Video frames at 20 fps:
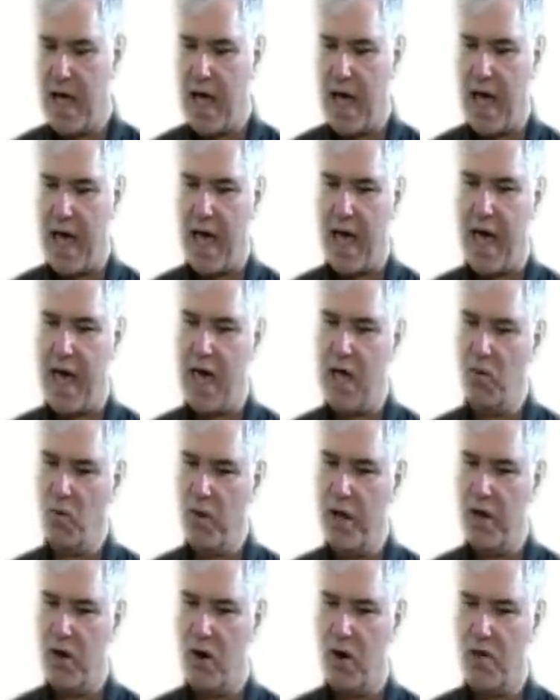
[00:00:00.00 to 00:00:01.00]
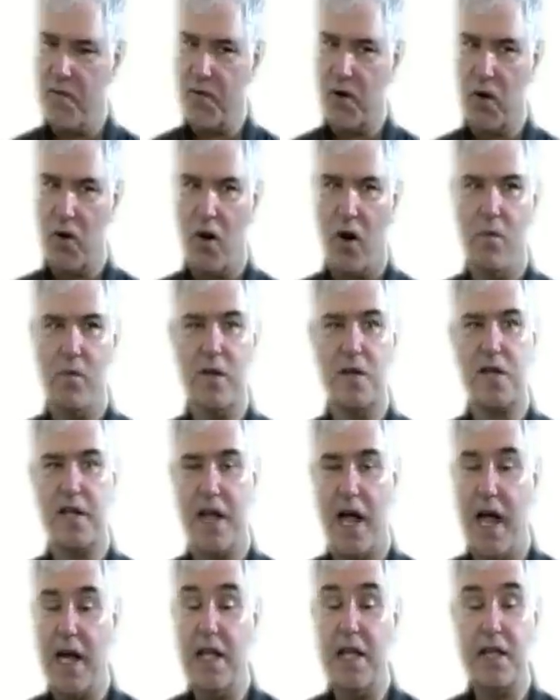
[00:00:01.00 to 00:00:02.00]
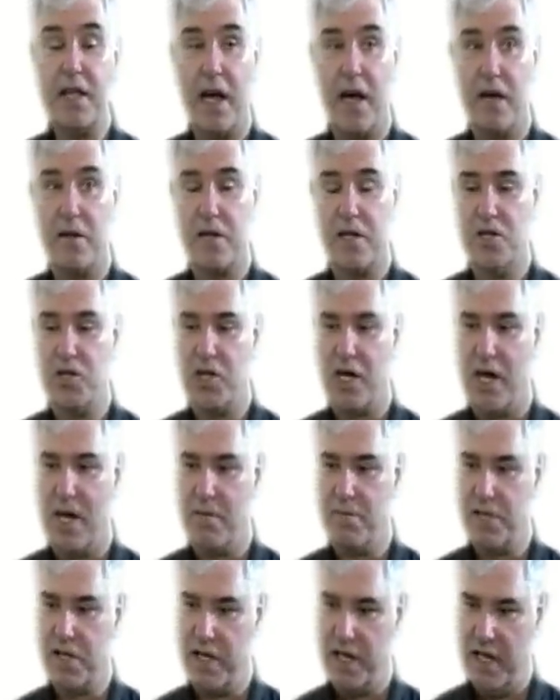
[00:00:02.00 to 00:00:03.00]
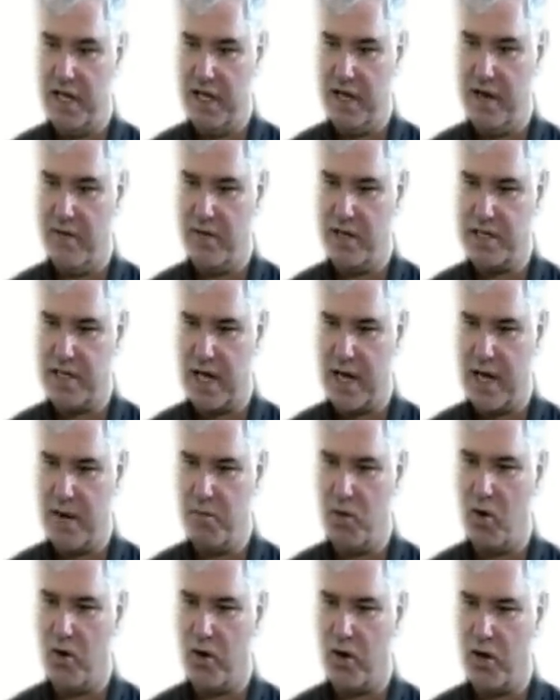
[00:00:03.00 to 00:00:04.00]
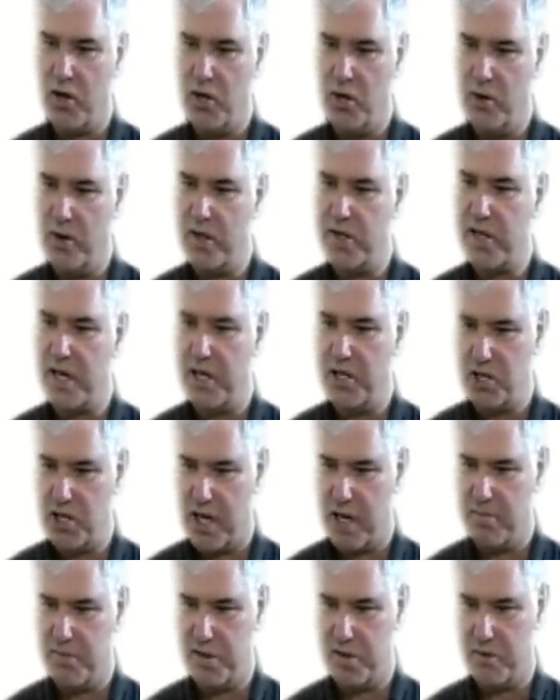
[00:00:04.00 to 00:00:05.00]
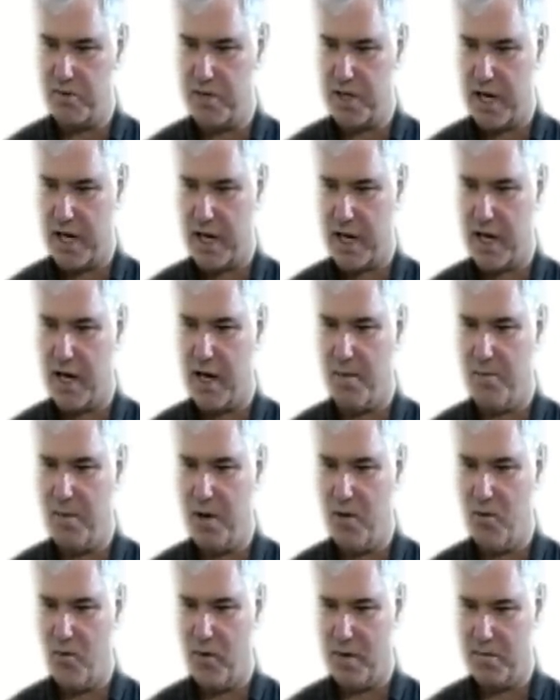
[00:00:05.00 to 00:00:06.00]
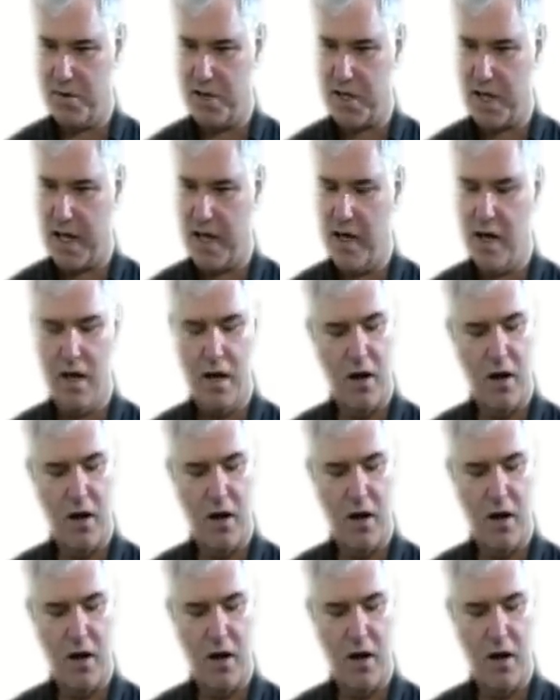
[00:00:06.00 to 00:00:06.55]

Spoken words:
And we offer almost 90,000 jobs at any given time on our usajobzoo.com website.